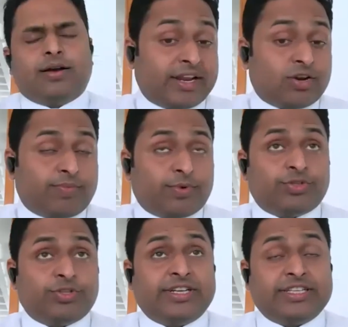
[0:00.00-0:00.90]
career
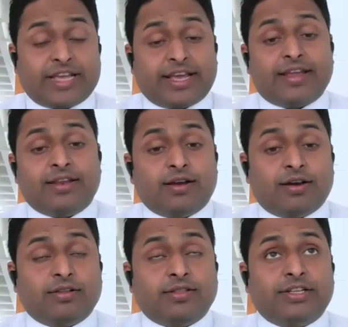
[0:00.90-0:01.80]
opportunities again,
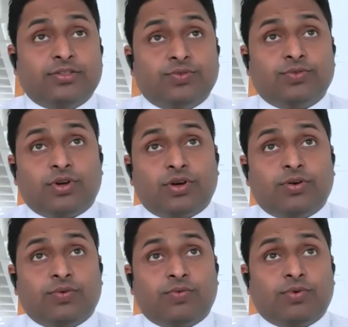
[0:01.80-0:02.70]
that is
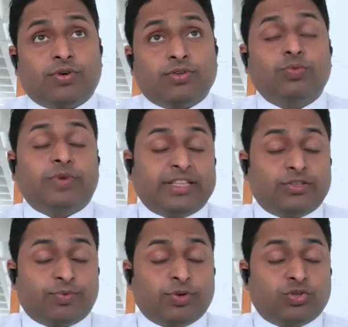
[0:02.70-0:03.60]

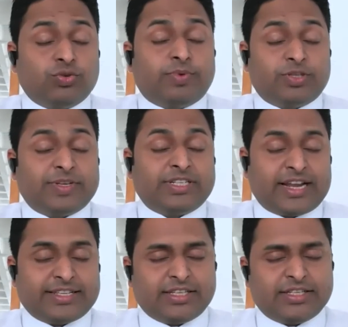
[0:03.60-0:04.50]
super
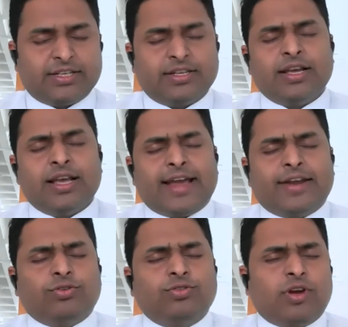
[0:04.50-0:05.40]
specialization, and
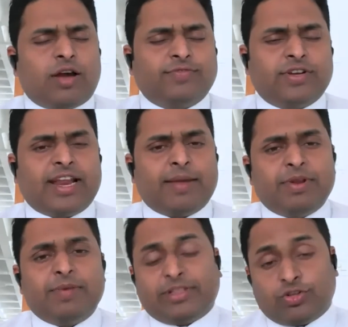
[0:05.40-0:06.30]
also after
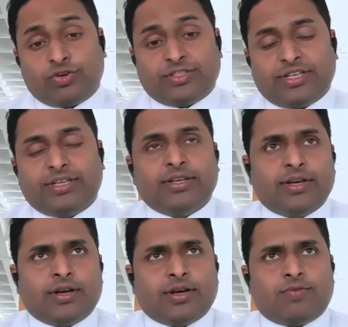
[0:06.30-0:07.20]
MD pathology,
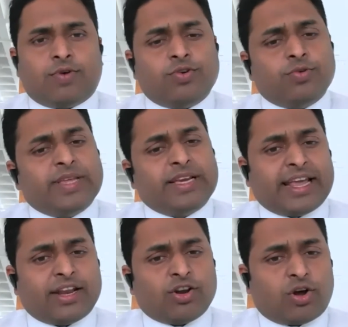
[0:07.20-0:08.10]
what would the
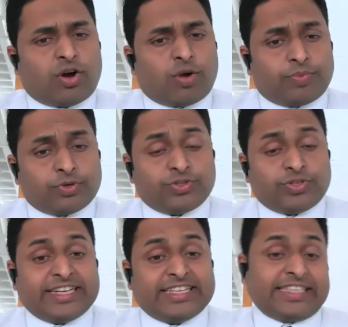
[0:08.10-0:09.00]
career
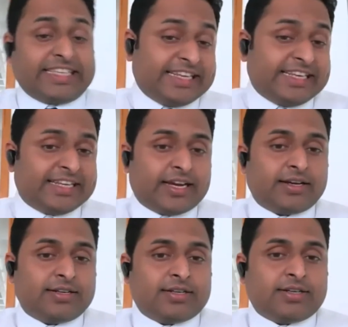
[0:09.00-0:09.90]
opportunities in India
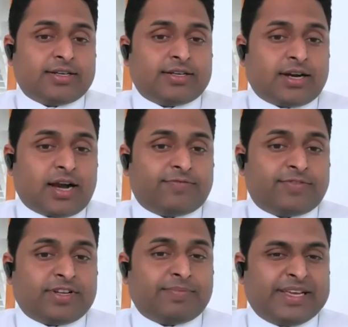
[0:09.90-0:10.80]

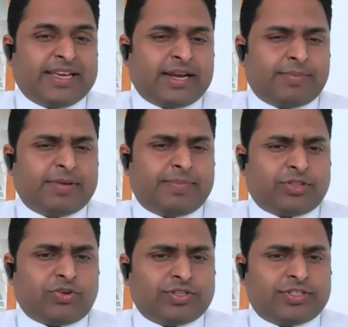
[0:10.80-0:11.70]
after being an MD
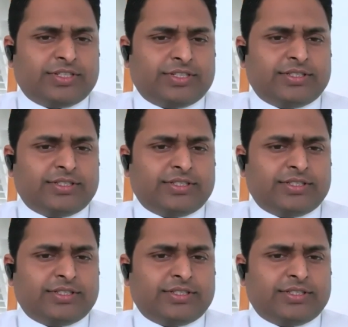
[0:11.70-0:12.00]
pathology?